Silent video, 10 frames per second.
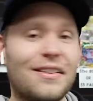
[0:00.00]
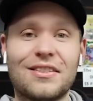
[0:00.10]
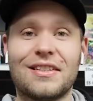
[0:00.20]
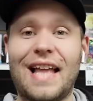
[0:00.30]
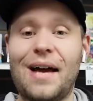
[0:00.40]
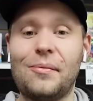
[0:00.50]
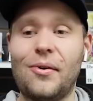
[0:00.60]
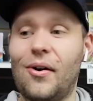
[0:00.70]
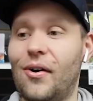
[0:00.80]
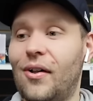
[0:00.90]
Slat
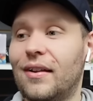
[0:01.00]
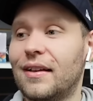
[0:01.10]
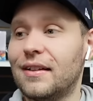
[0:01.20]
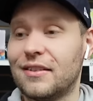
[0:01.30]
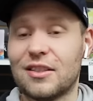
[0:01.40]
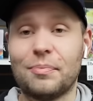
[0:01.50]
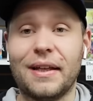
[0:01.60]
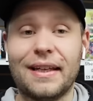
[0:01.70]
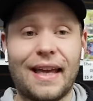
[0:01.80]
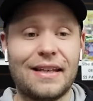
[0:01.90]
wall,
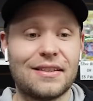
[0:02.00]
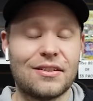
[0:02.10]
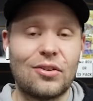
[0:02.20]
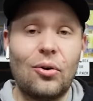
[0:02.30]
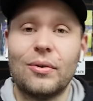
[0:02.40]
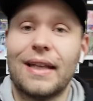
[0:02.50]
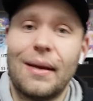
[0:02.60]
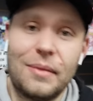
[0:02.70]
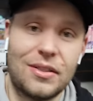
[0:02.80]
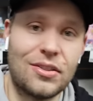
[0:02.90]
display cases. Don't
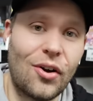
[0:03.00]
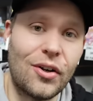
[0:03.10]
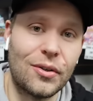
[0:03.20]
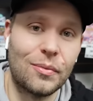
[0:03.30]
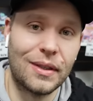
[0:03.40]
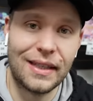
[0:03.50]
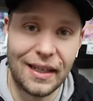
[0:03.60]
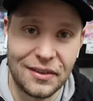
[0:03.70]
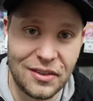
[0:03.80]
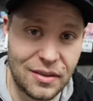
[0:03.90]
get me started with
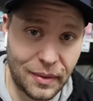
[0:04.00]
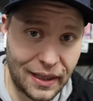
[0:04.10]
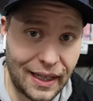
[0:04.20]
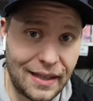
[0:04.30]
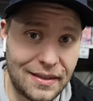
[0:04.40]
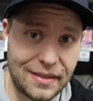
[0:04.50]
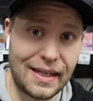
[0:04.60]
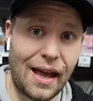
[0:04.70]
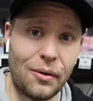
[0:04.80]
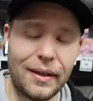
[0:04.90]
getting display cases
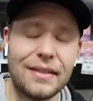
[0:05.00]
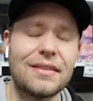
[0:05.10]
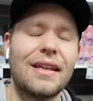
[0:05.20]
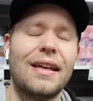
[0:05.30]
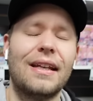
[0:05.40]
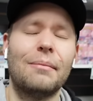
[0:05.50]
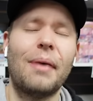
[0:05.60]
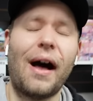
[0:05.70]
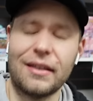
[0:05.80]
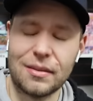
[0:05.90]
now. It's an
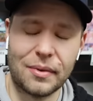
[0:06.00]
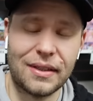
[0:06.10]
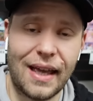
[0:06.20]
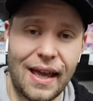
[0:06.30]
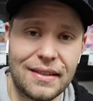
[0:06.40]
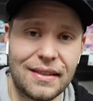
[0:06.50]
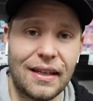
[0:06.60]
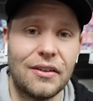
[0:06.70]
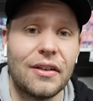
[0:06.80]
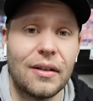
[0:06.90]
impossible task,
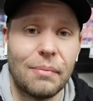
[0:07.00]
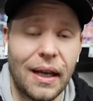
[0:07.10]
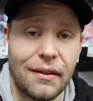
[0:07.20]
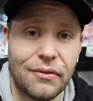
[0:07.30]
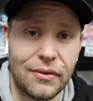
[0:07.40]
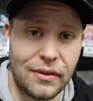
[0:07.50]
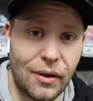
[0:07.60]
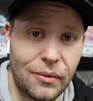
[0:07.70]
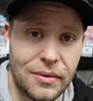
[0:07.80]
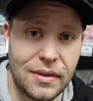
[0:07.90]
and you're gonna pay through the
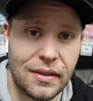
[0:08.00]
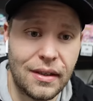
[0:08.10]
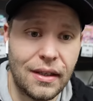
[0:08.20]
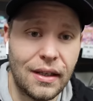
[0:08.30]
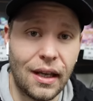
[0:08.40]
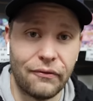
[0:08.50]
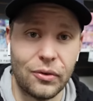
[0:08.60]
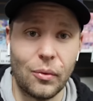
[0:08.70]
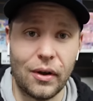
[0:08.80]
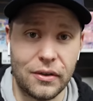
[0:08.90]
nose if
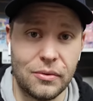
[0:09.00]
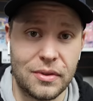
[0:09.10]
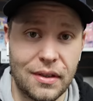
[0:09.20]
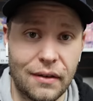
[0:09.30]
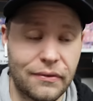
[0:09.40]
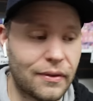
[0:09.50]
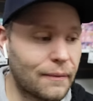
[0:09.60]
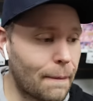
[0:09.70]
you want new stuff.